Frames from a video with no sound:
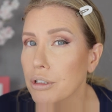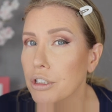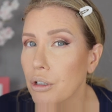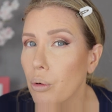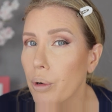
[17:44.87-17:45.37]

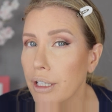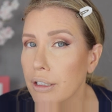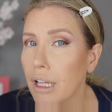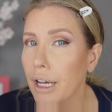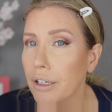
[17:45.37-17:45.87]
to do a
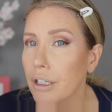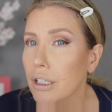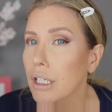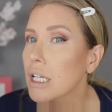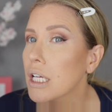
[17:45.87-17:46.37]
winged
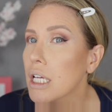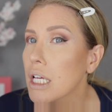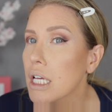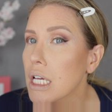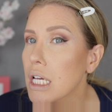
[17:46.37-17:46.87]
liner
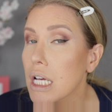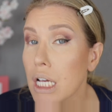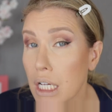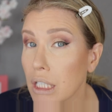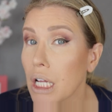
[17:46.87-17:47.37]

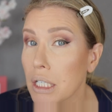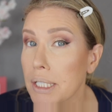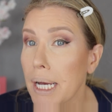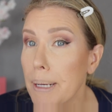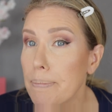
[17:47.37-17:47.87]
in a long
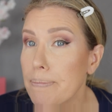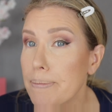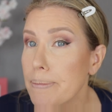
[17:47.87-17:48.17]
time.